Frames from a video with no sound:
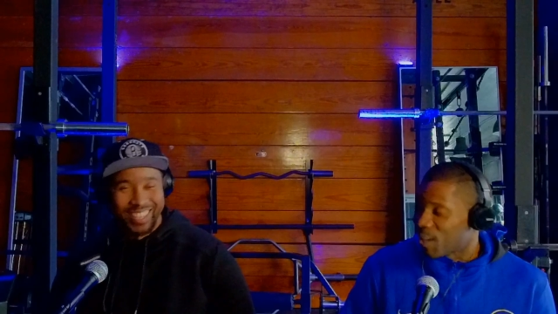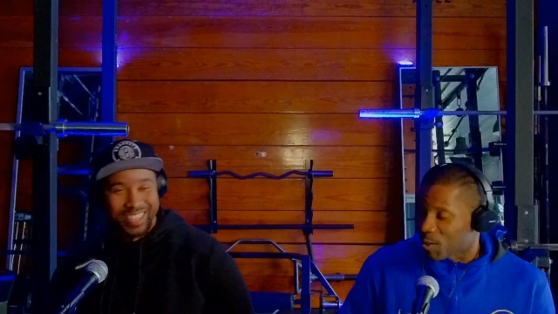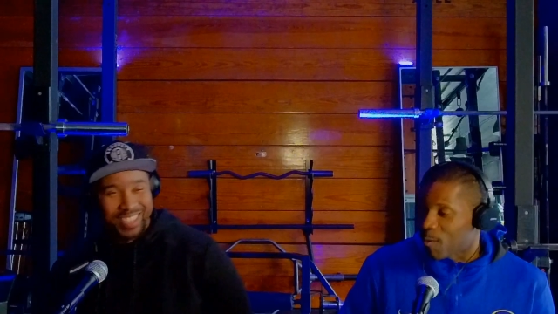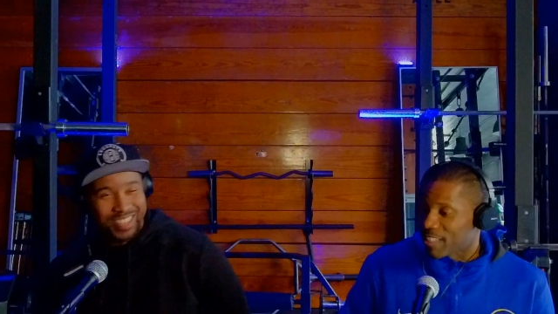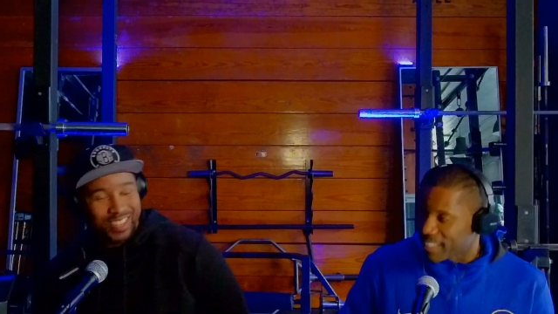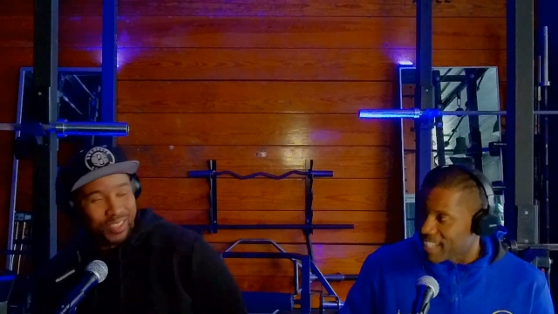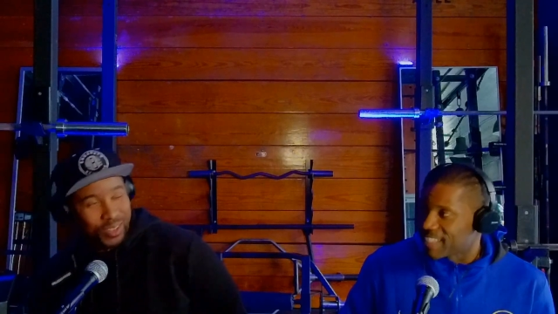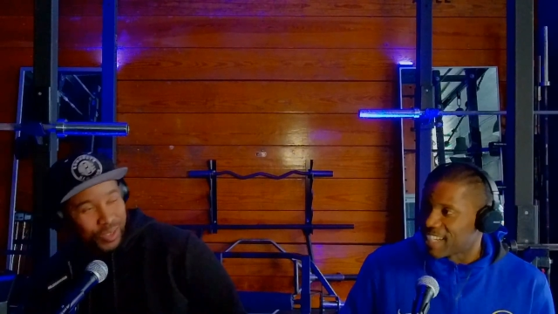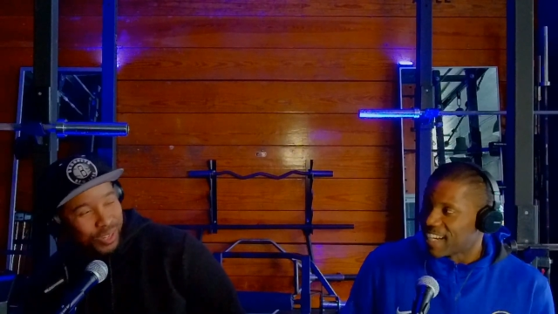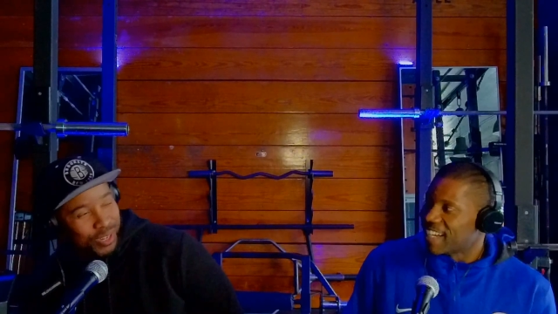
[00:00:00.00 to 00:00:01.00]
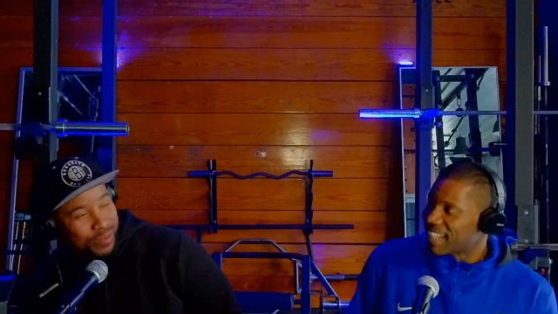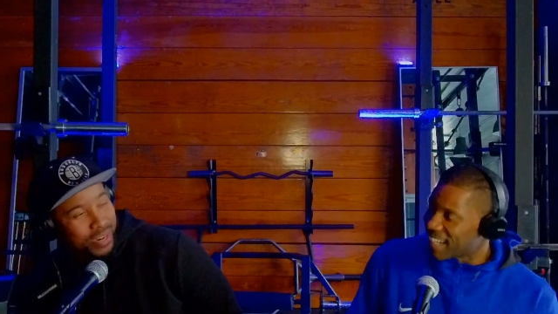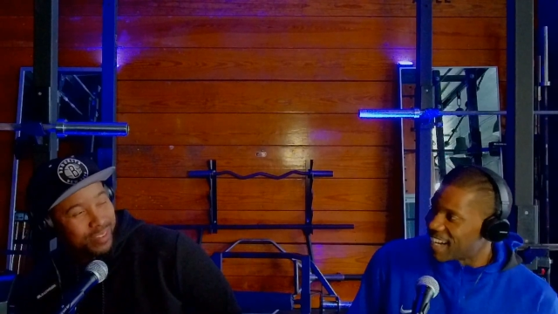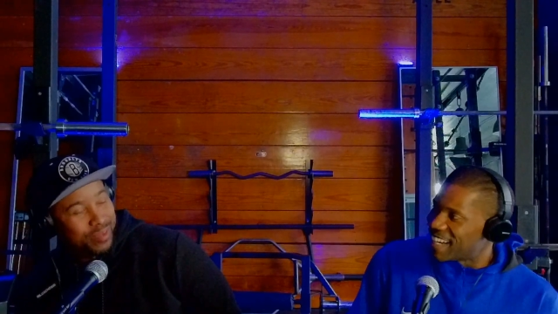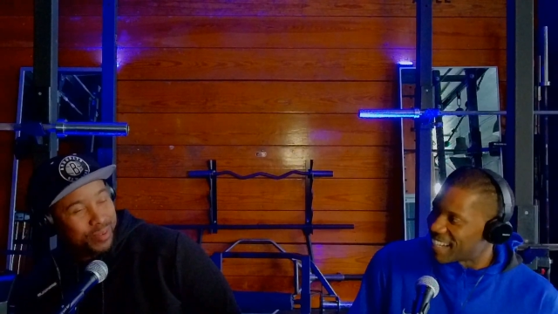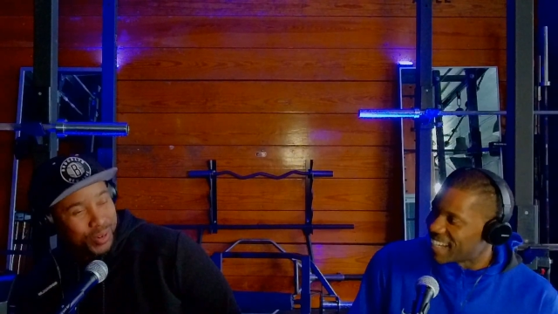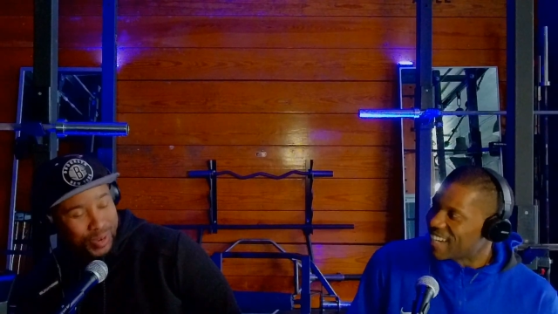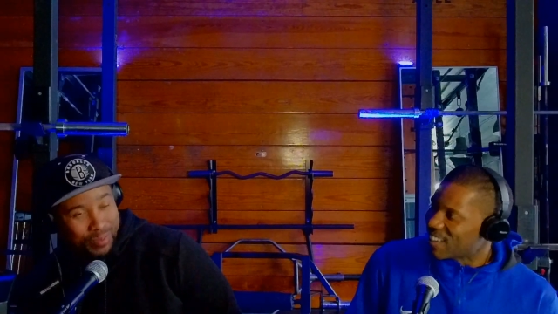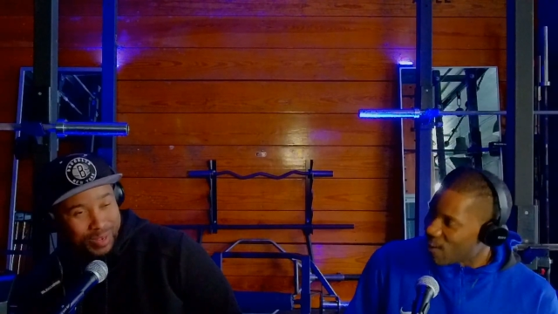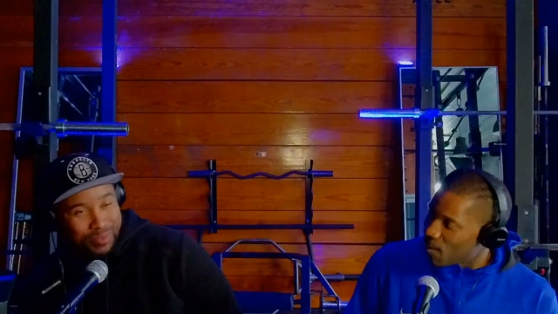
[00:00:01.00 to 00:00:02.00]
Speaker 1: the question is, they're no longer part of the
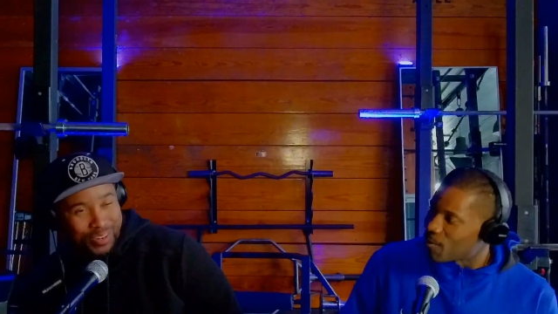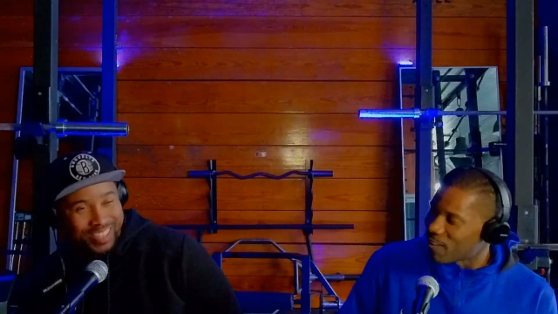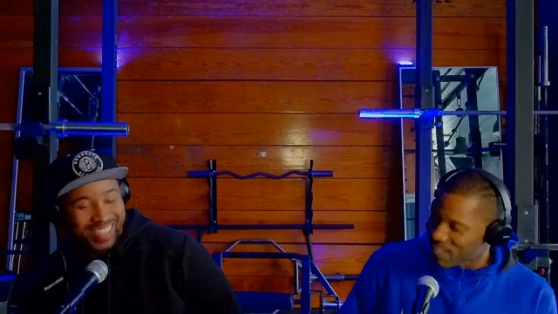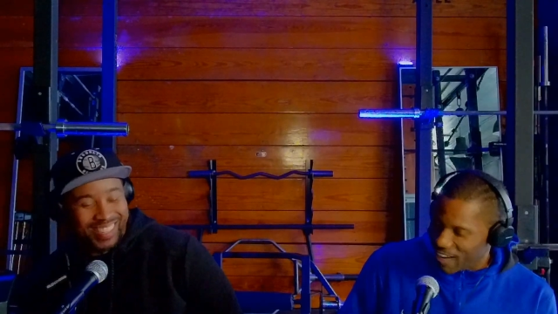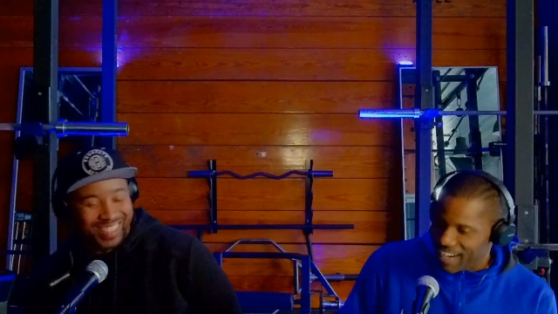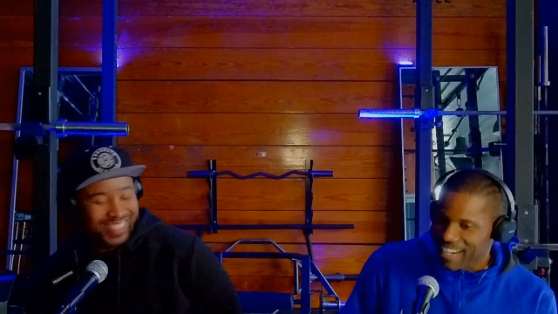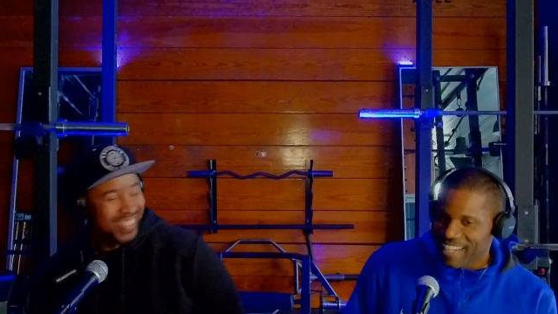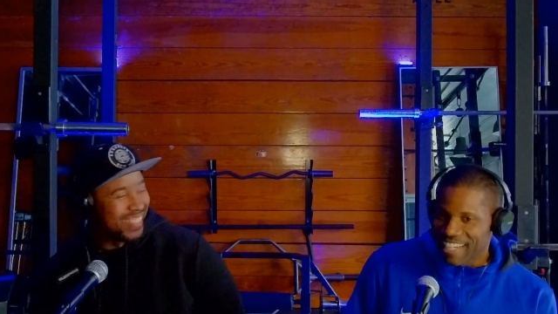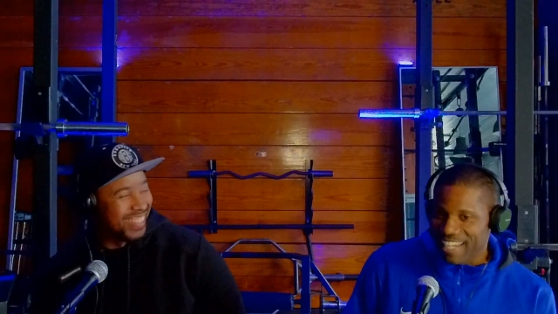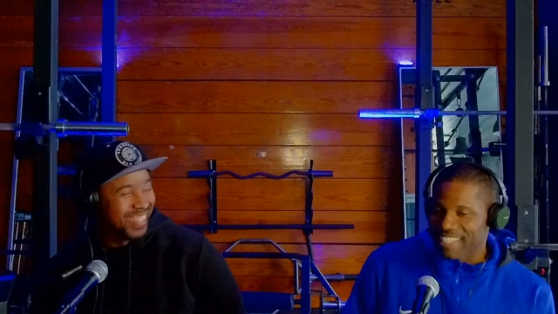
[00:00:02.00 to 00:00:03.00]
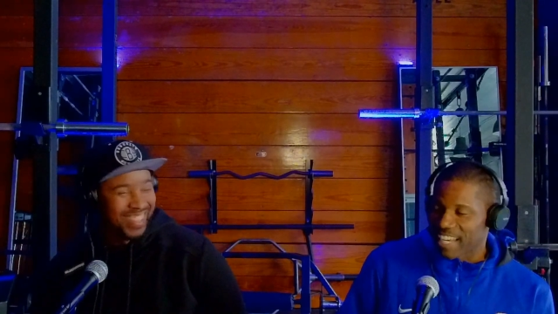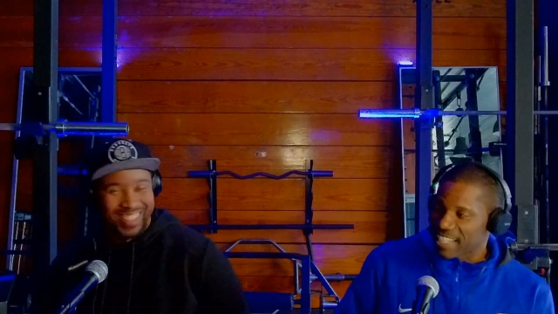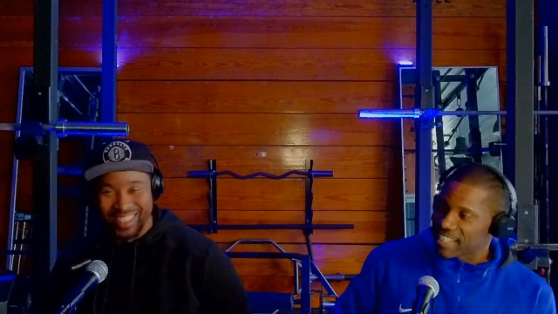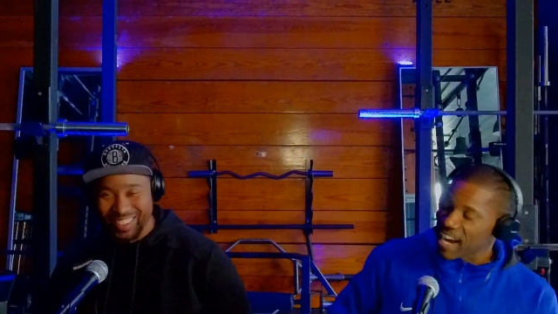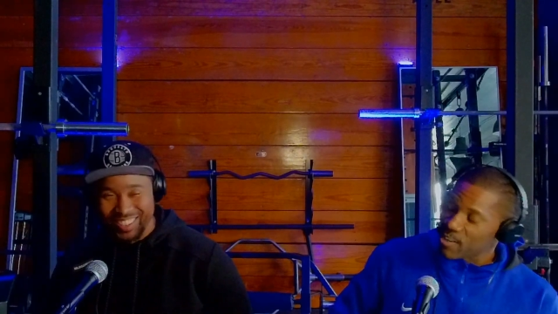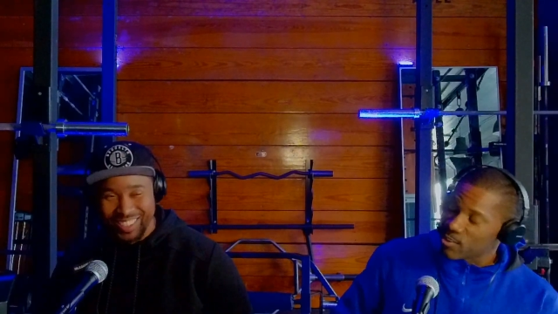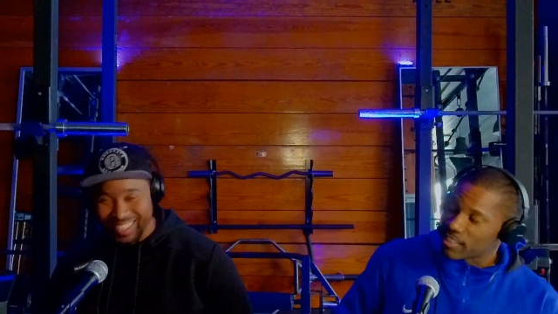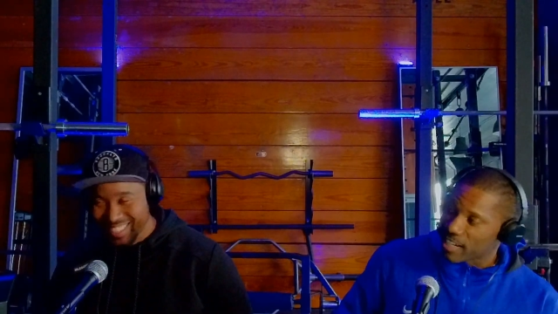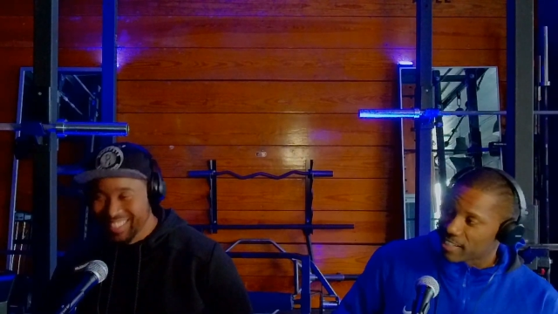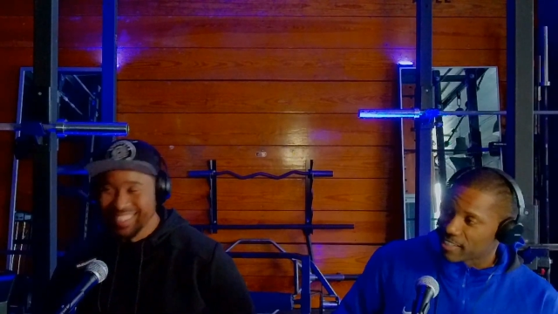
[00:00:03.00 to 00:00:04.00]
program anymore. Right. Is, is that your
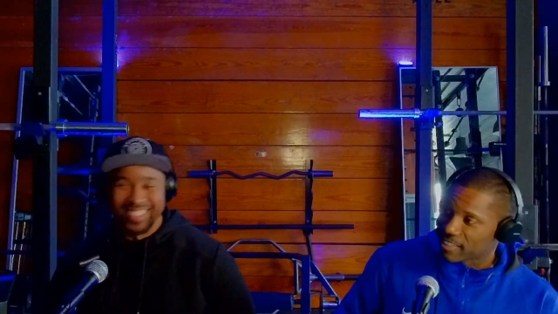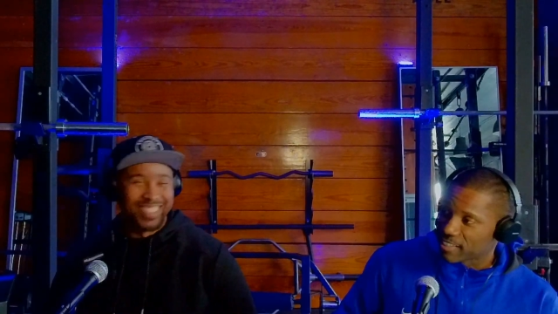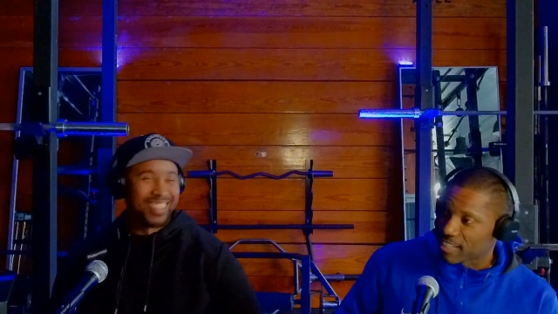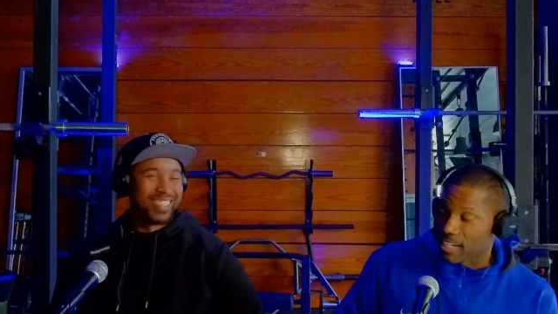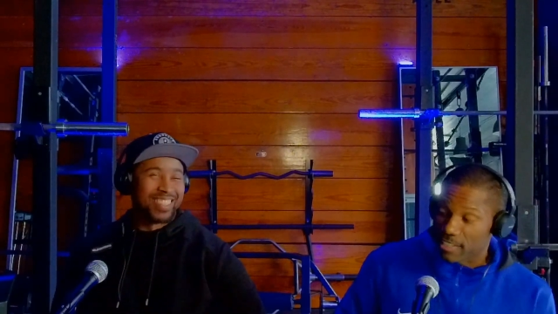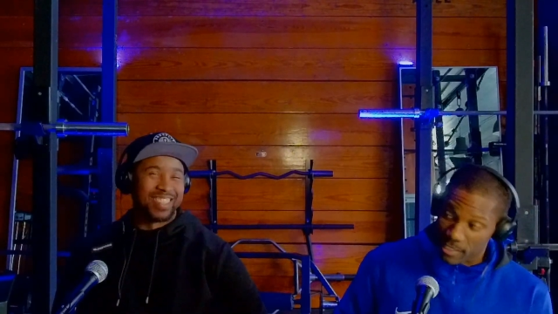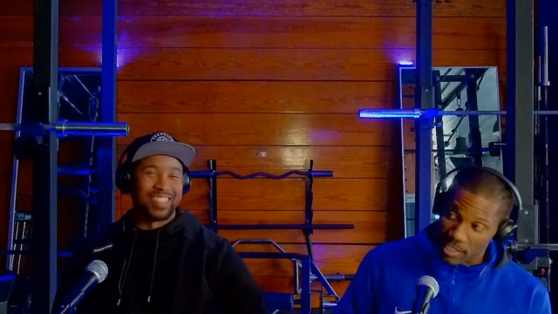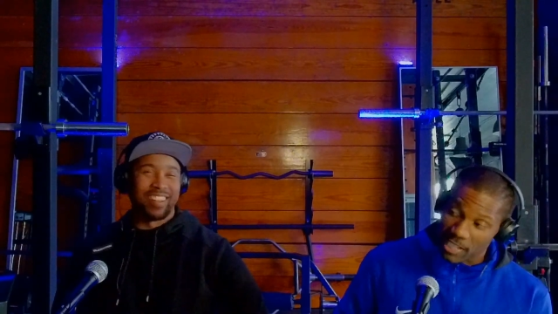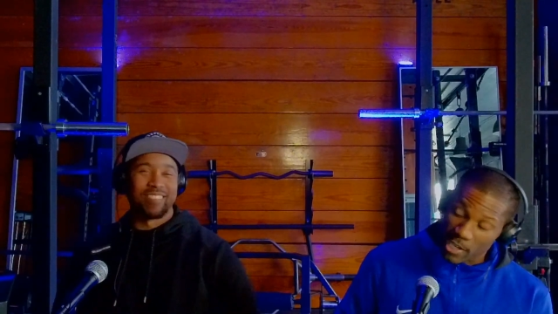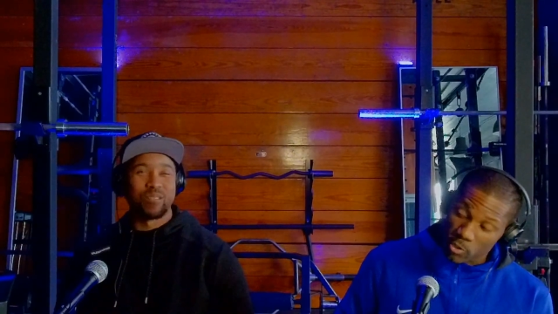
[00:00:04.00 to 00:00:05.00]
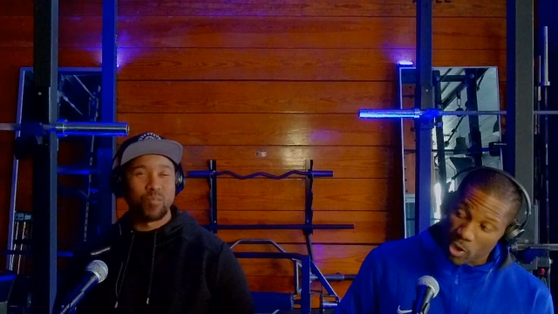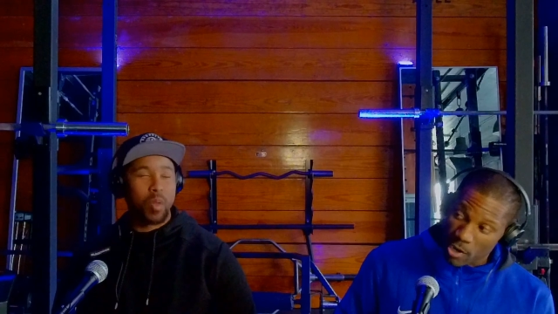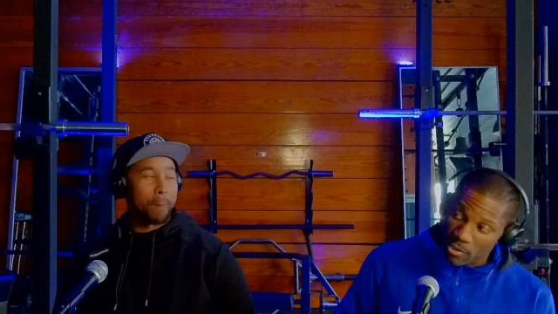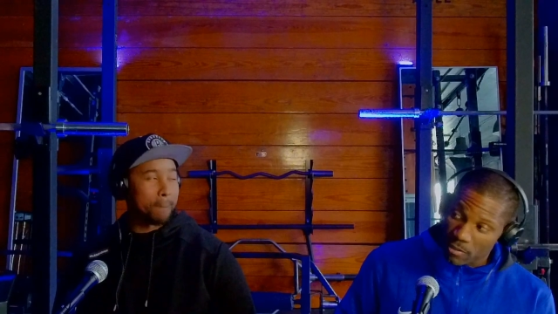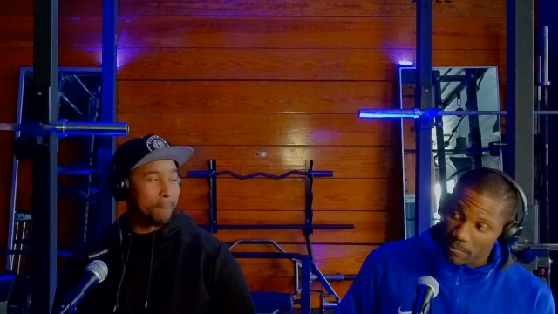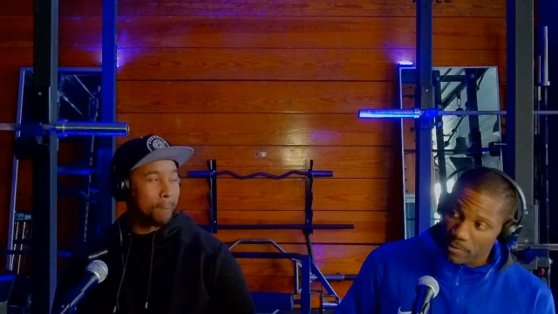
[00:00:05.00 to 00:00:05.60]
son? Is, is, is that your daughter?